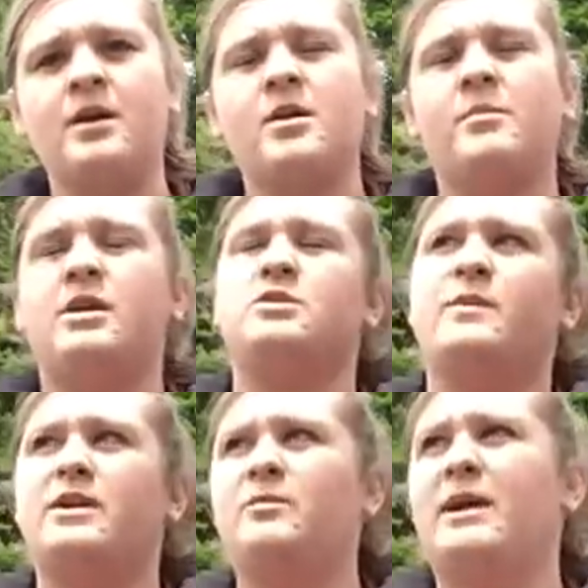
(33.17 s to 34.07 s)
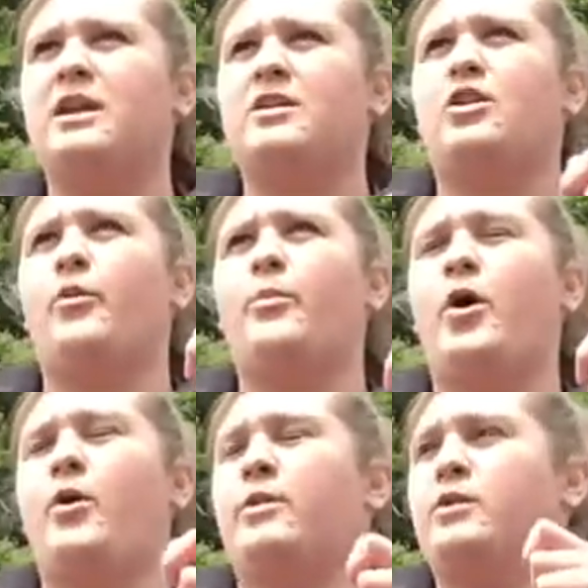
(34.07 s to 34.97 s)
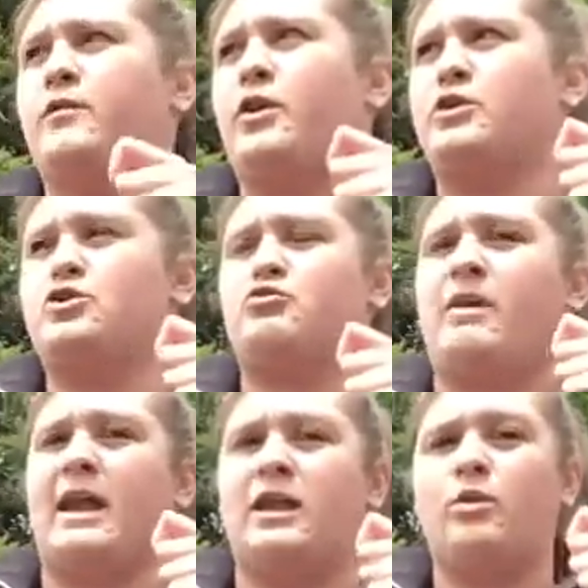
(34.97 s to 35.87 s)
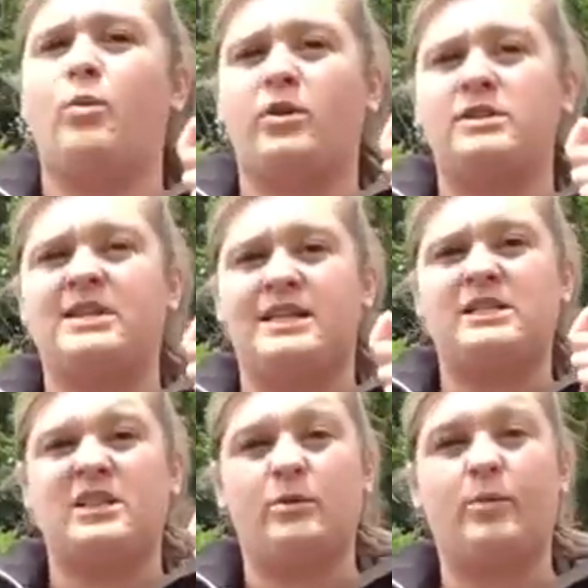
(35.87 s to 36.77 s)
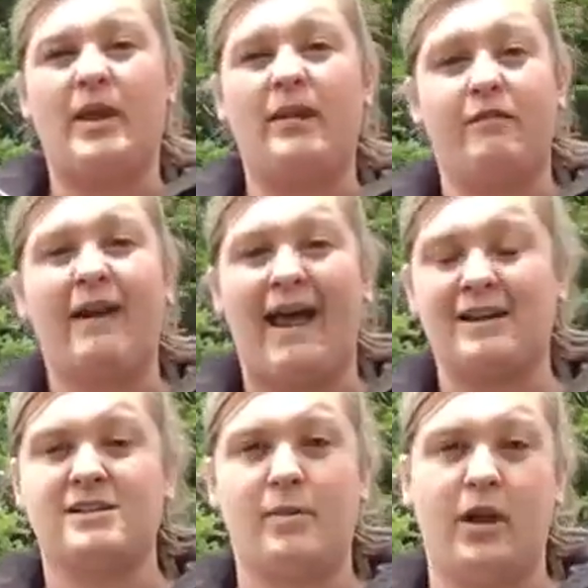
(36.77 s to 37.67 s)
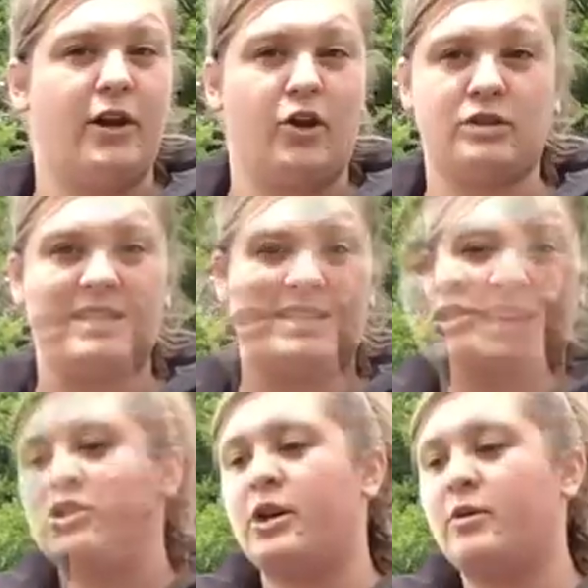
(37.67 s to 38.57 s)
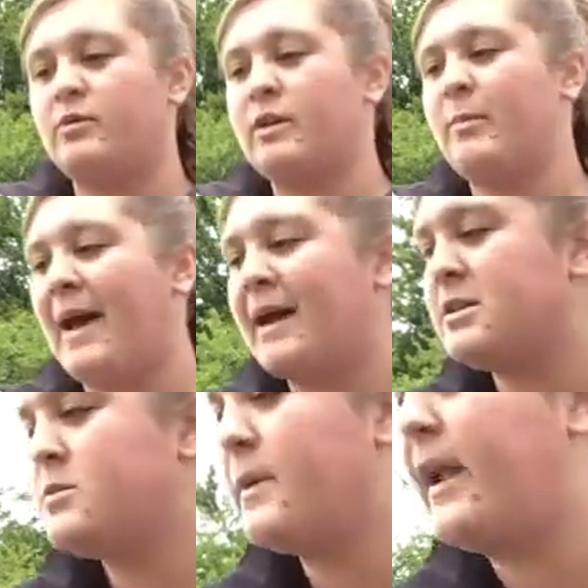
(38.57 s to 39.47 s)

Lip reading: because when you're making your bow and you've got your string, you want it to be flexible and not to snap. So the best one